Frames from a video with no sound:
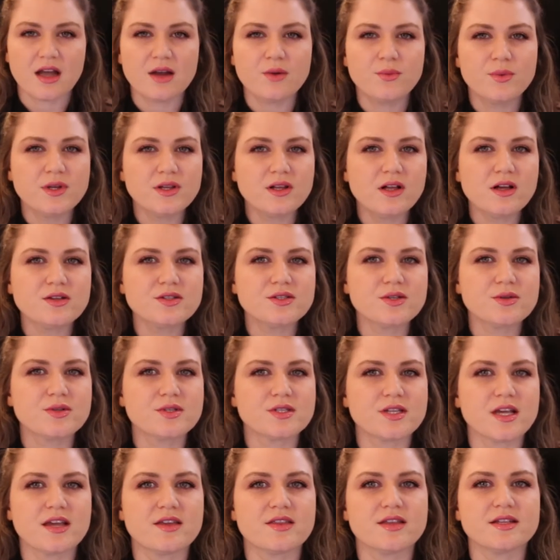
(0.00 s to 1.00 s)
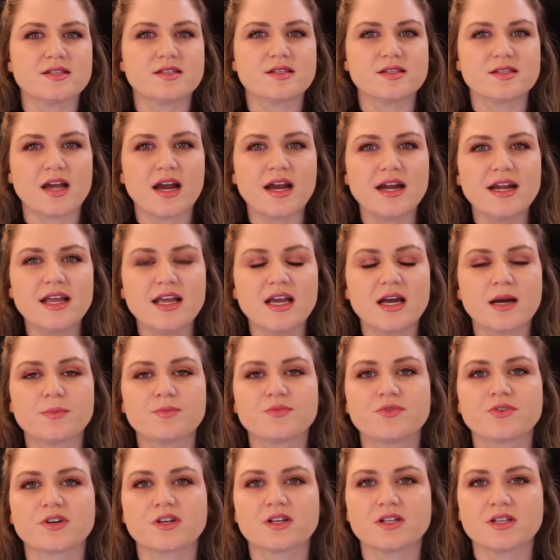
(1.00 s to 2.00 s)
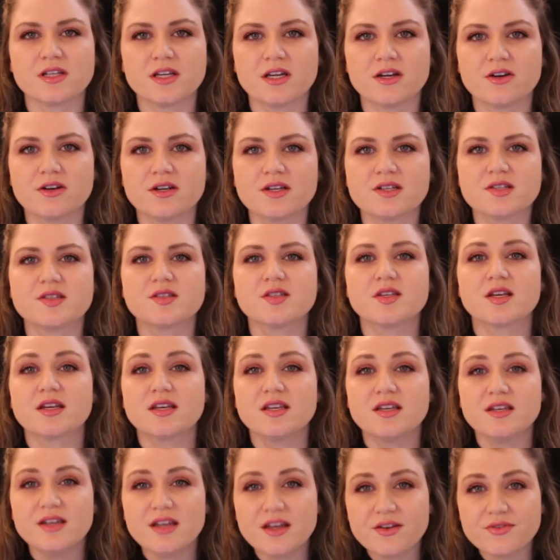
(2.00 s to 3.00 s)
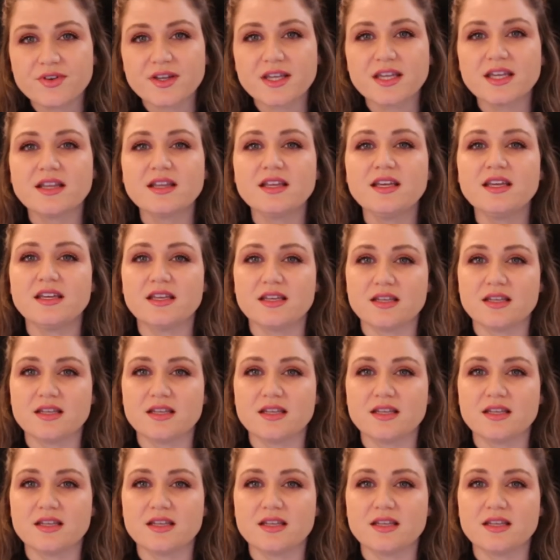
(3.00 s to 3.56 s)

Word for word: I will also say that signing up for Clear is significantly